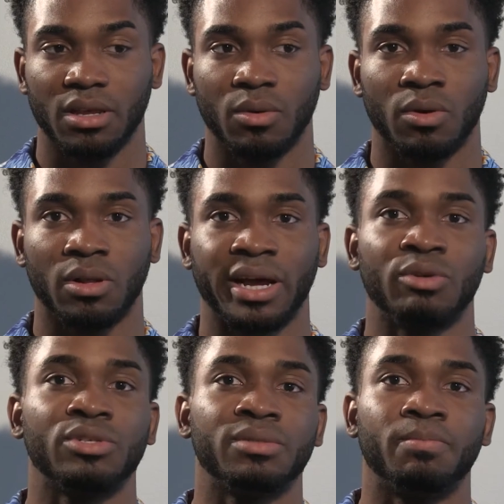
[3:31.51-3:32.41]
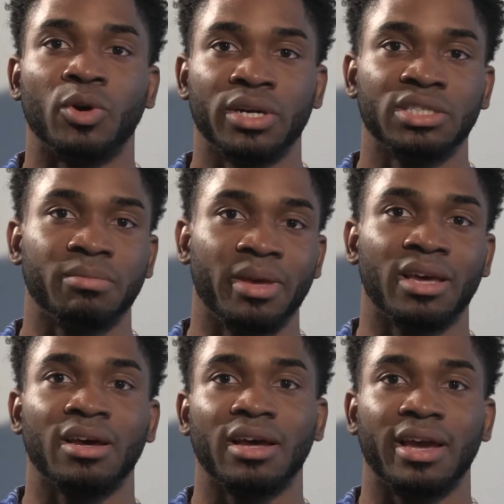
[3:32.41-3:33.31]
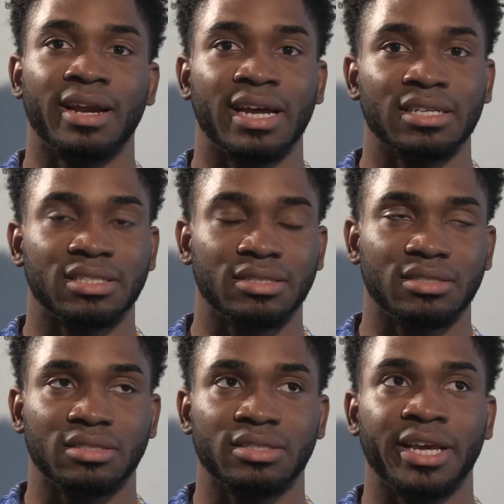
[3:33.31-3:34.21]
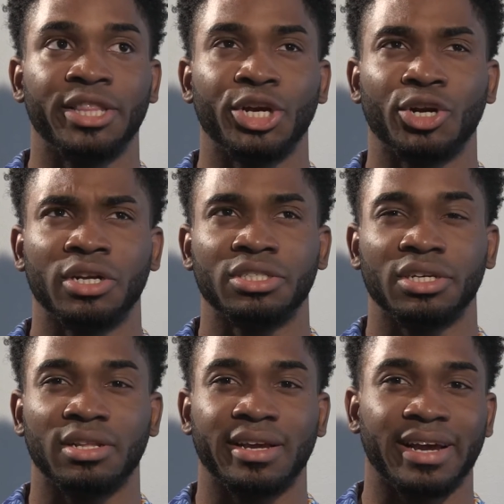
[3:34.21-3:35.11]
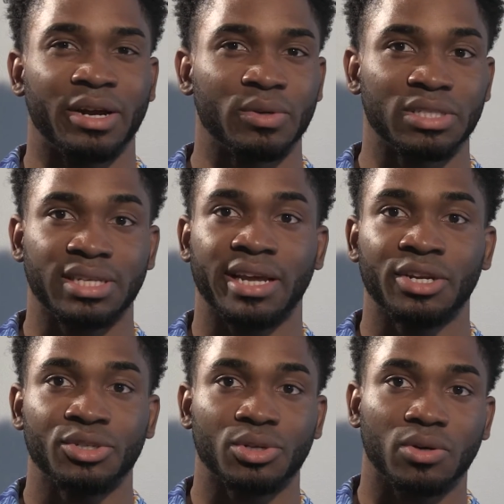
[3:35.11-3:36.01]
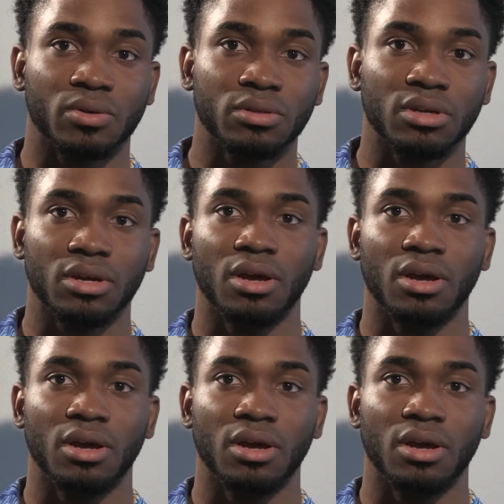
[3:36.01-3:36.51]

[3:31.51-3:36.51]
Well, I was born in Jamaica and I stayed there until like I was 10 years old.